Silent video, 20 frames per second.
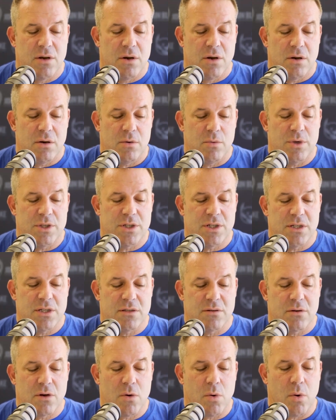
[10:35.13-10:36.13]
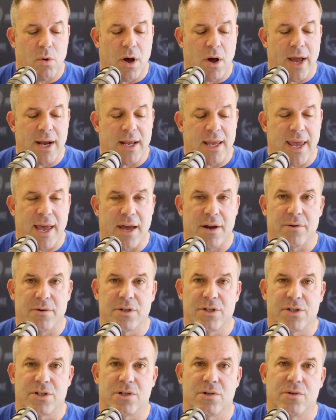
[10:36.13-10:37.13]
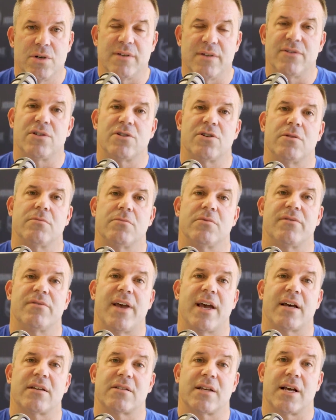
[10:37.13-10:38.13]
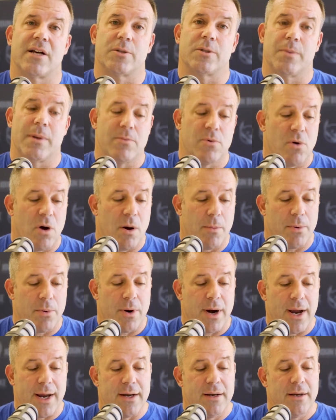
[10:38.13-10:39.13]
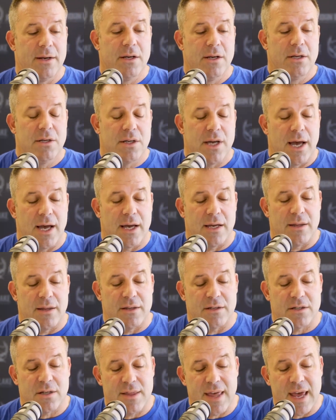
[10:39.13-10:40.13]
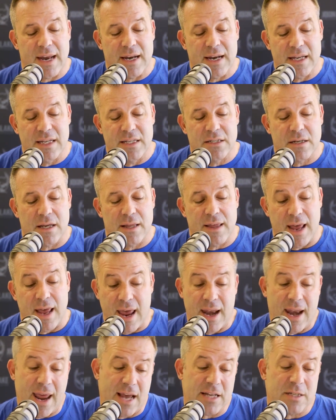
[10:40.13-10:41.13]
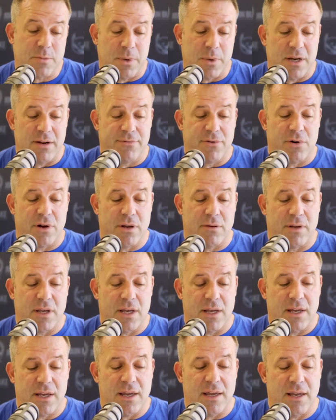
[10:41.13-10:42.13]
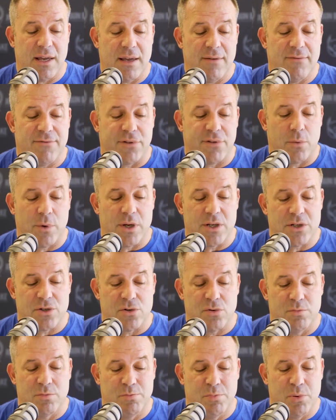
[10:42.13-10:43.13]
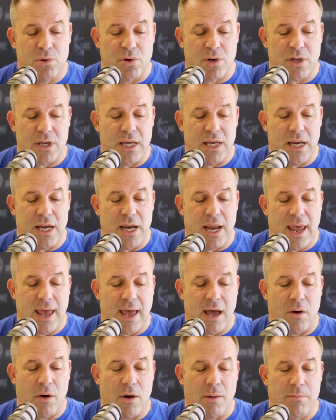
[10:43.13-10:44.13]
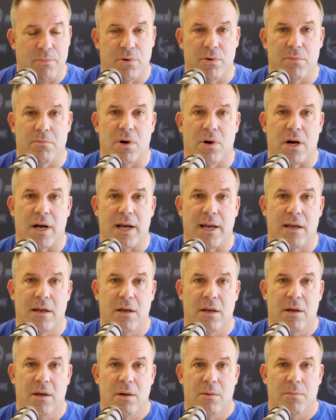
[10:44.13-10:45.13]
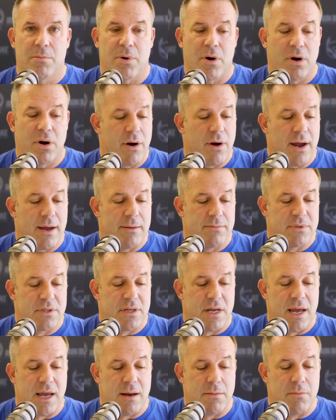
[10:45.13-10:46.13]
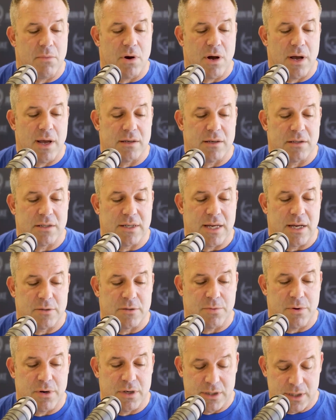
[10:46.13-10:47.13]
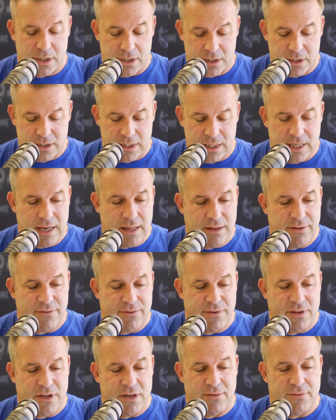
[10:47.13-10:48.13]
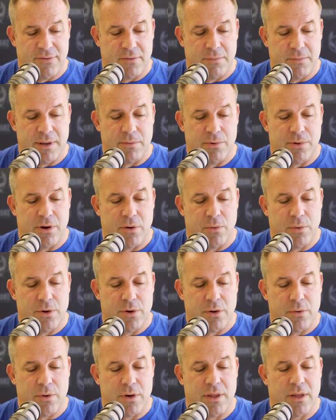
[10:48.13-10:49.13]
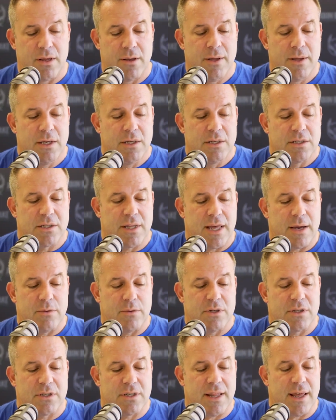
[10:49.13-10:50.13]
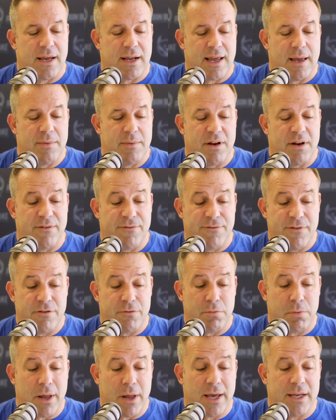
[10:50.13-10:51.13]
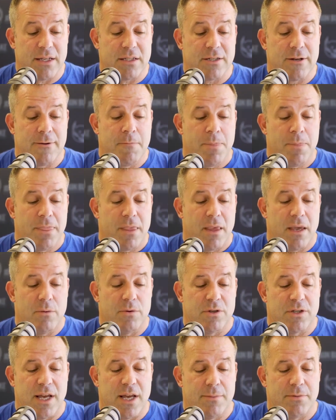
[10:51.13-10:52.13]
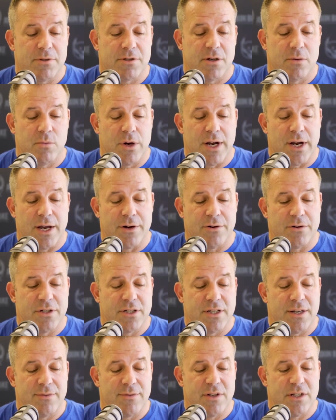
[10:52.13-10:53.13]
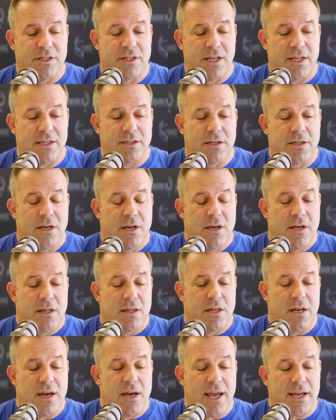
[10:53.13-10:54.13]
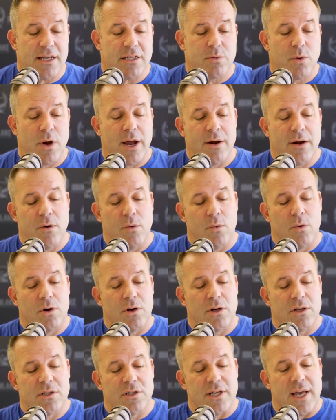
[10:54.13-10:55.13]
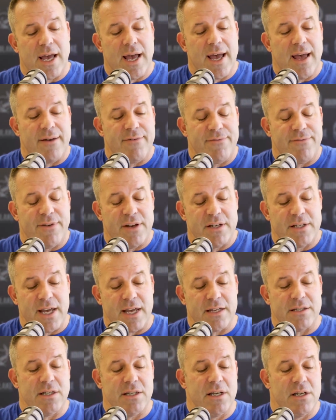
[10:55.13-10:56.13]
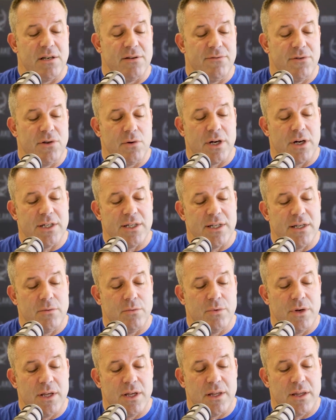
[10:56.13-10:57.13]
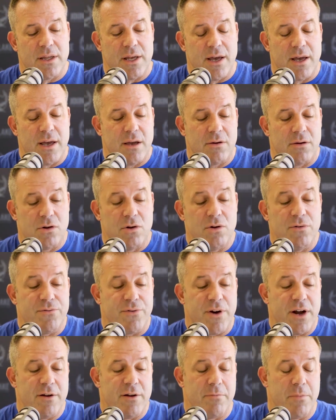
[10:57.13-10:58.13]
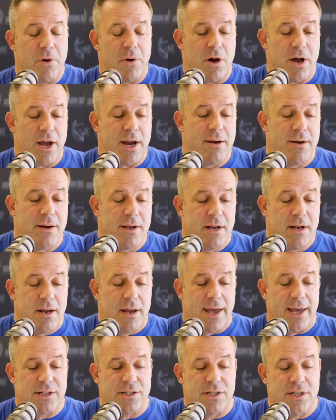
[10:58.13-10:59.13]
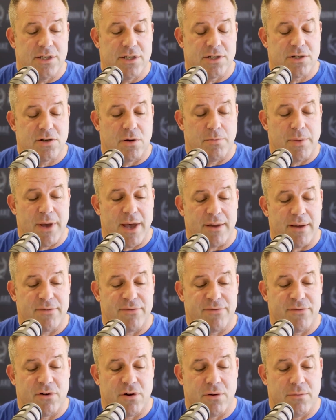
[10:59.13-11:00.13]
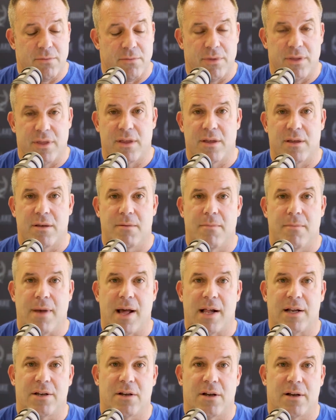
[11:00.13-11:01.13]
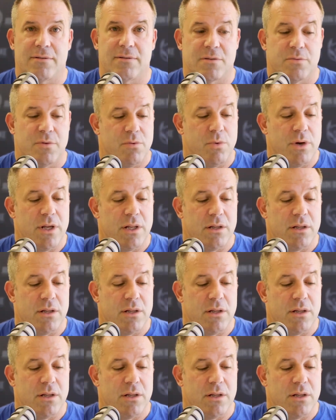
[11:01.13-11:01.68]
which is quite counterintuitive in terms of how salespeople operate uh, so that is and has been a very influential book in how i put my programs and my sales processes together for the different people that I work with. So that was that came in at fifth place. It was episode 176. The next one was a fantastic interview I did with a good friend of mine. Actually, just got back from the Maldives with Will